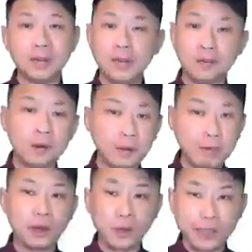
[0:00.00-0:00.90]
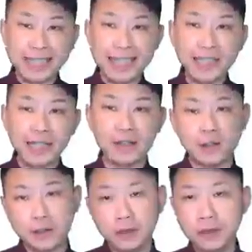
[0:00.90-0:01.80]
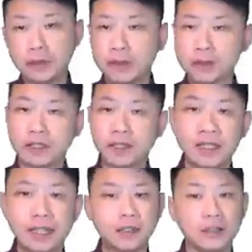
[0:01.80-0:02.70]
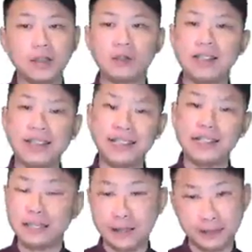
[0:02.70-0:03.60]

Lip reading: before we proceed to construction and also transition.